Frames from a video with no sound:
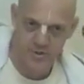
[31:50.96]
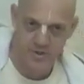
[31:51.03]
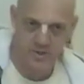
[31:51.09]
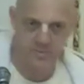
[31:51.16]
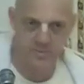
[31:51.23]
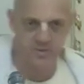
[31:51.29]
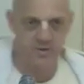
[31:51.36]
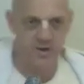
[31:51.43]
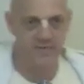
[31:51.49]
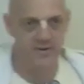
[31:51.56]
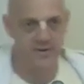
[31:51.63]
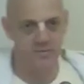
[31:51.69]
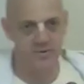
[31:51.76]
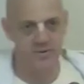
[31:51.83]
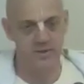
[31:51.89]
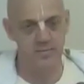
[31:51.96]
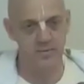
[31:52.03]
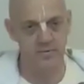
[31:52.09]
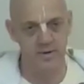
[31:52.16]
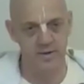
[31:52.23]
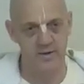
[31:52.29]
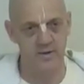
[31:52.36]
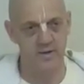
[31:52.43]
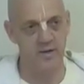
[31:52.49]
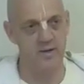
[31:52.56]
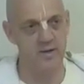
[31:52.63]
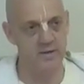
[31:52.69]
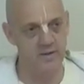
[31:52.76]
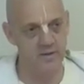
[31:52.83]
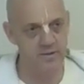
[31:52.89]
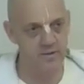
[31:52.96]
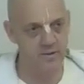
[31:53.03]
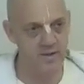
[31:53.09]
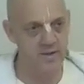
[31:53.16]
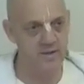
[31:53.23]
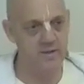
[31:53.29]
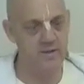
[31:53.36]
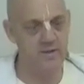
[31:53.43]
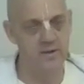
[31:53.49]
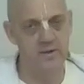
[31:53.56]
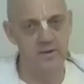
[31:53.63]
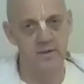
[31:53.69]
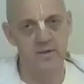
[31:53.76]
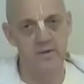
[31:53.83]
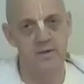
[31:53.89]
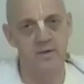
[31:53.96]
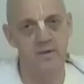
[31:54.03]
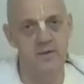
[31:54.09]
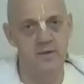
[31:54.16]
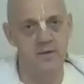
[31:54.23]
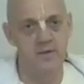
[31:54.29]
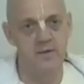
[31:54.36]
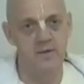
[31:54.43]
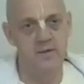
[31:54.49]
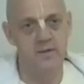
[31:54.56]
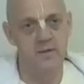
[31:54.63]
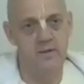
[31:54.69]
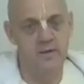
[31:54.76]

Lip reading: to be travelling with him around the UK. Yeah.